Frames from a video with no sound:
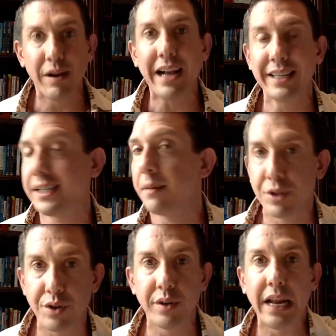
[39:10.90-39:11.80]
rise up
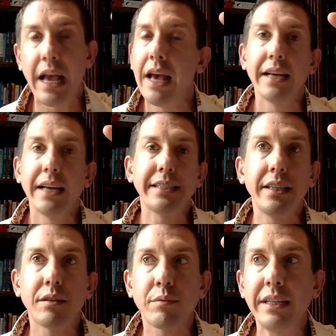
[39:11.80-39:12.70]
to it. See,
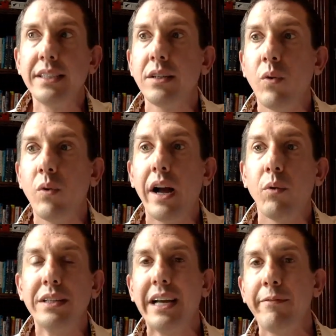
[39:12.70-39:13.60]
the reason why,
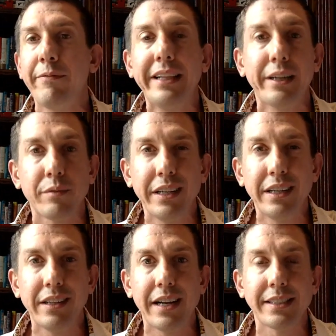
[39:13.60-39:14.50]
once I finally
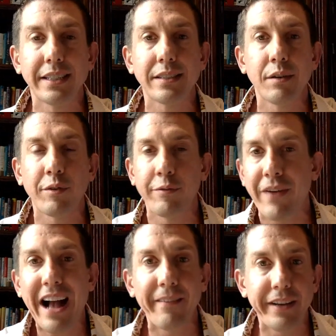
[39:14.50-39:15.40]
realized this, over
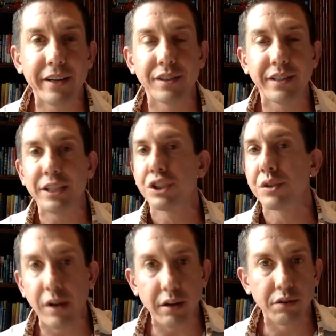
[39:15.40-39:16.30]
five years, I
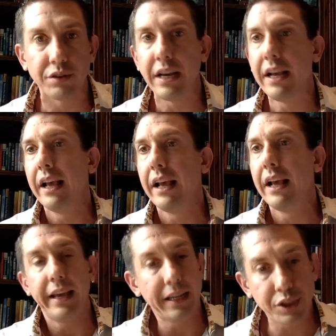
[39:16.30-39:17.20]
struggled
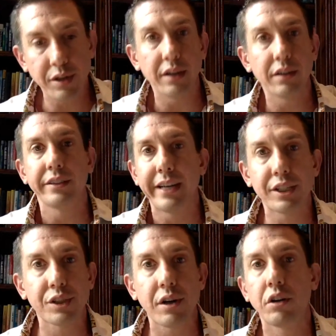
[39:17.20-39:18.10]
and I struggled and
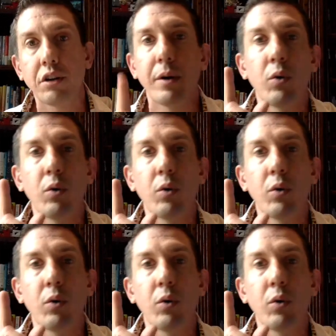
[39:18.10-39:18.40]
I struggled.